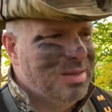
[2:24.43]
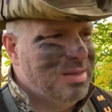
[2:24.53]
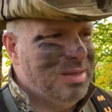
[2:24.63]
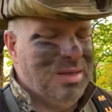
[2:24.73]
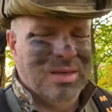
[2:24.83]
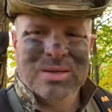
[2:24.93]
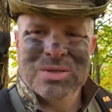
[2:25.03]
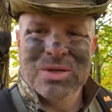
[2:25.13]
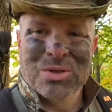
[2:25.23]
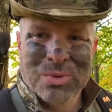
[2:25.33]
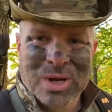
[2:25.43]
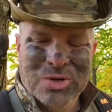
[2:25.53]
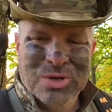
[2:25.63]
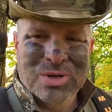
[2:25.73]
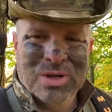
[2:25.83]
the
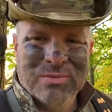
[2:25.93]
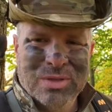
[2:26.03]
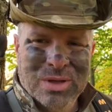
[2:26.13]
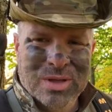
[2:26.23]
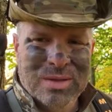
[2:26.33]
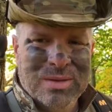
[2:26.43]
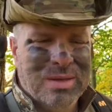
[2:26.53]
exhilaration of the hunt,